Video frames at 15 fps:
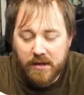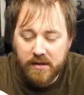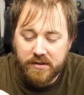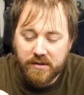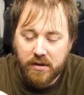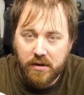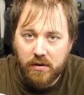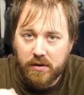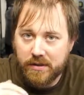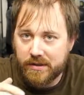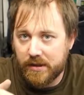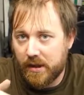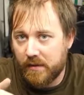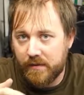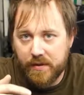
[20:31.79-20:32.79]
So
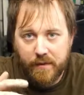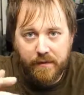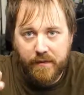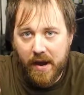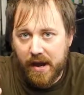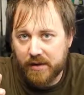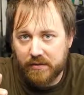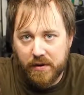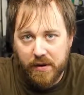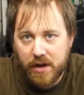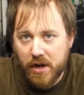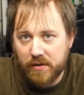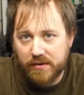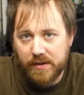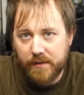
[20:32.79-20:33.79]
instead of the factory,
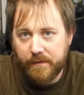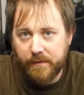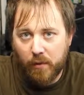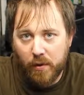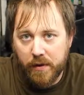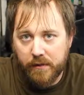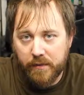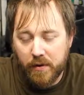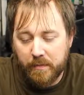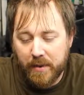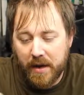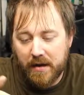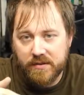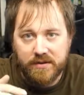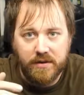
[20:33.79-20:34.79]
say 40
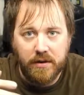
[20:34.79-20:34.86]
foot-pounds,